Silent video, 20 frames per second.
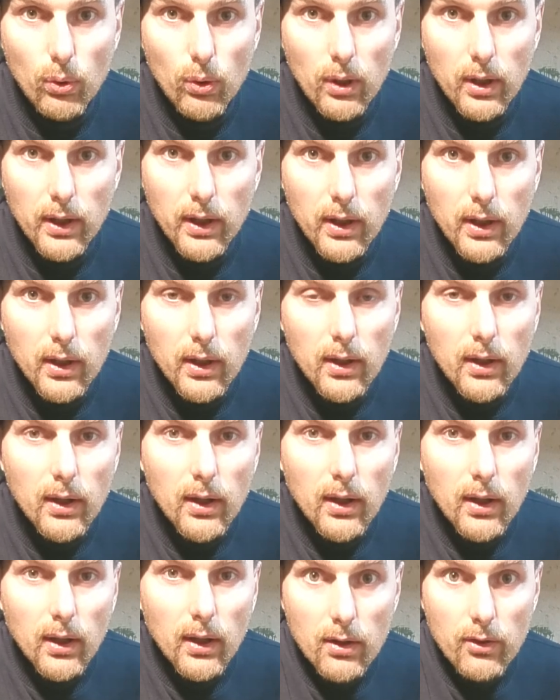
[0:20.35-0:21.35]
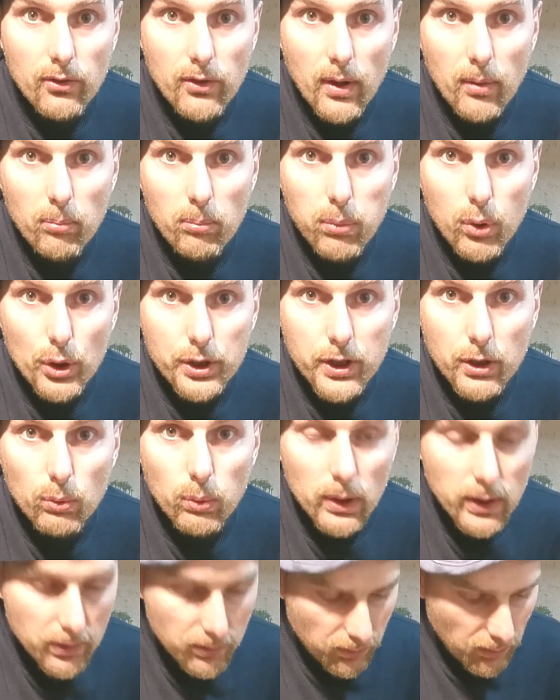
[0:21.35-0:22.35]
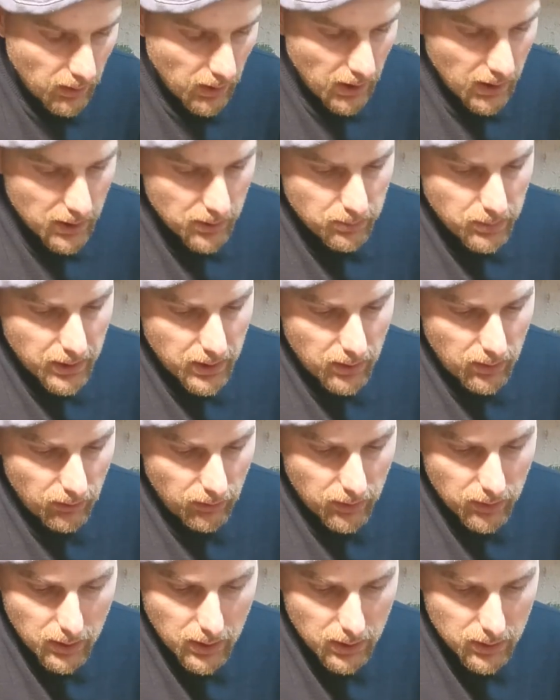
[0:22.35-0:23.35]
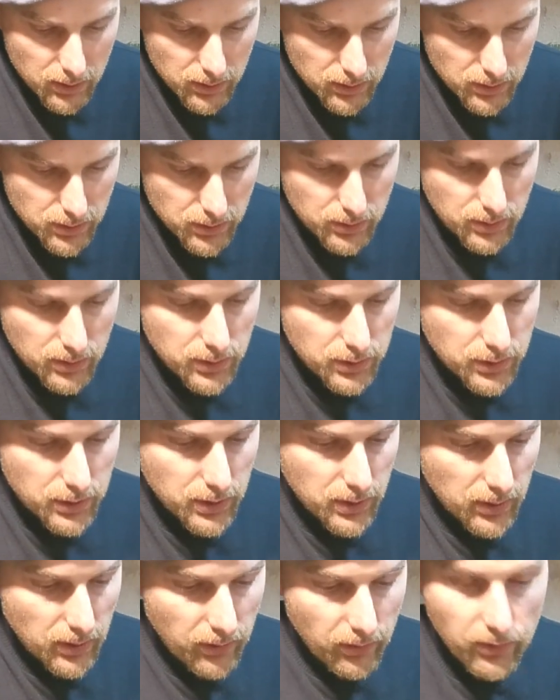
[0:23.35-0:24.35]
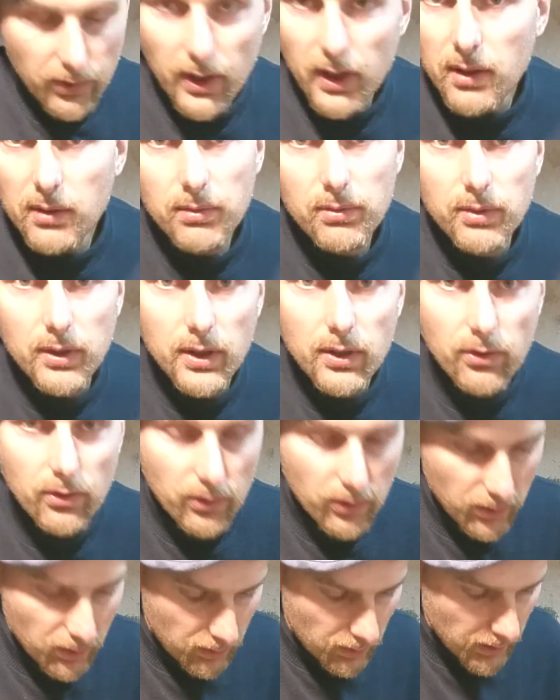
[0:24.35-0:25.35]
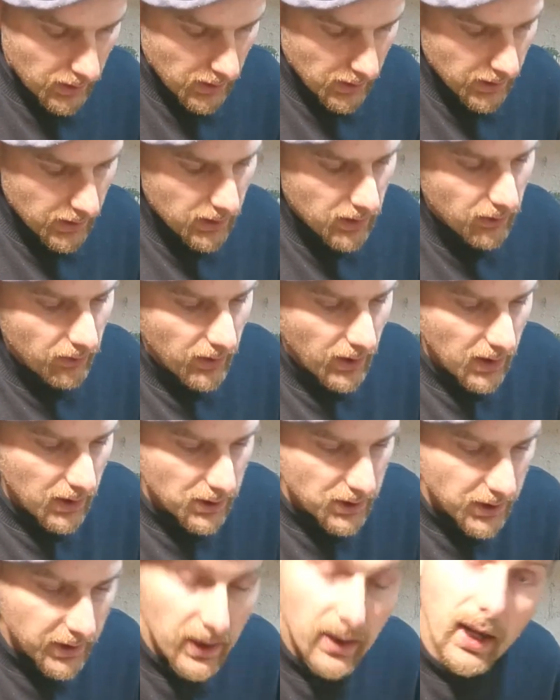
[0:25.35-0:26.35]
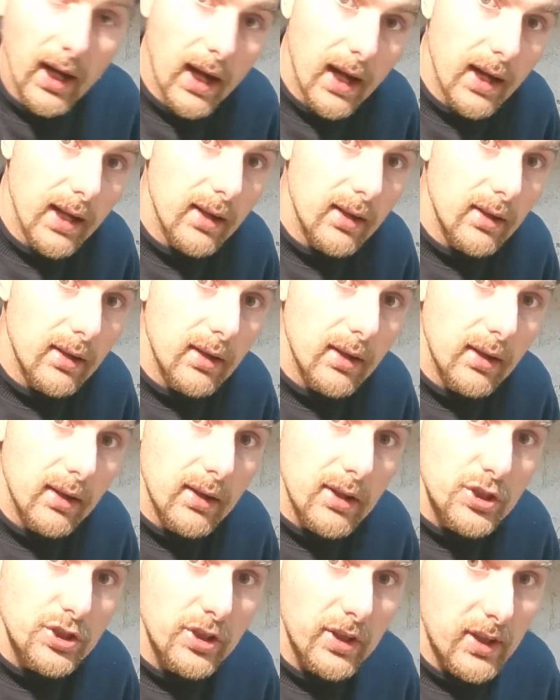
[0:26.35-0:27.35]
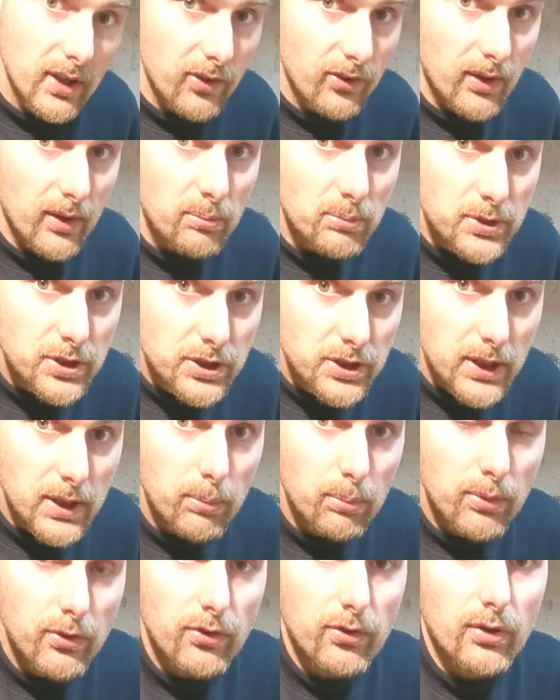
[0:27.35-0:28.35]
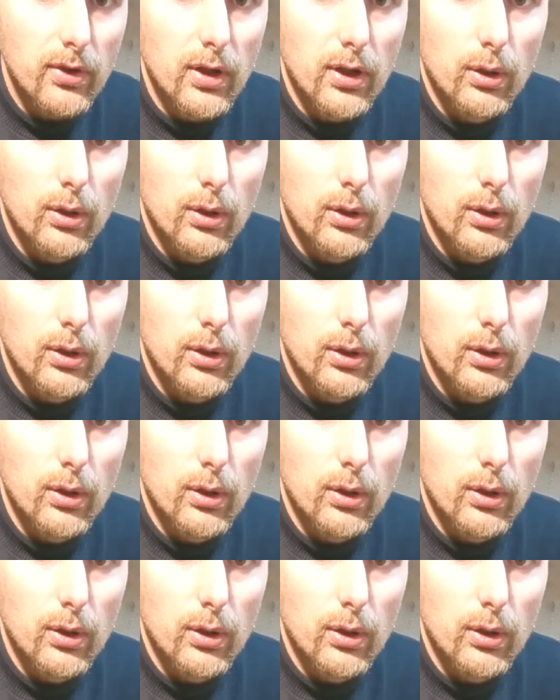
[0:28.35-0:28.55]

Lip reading: for somebody qualified because you can do it yourself. It's really easy. And here I'll share some tips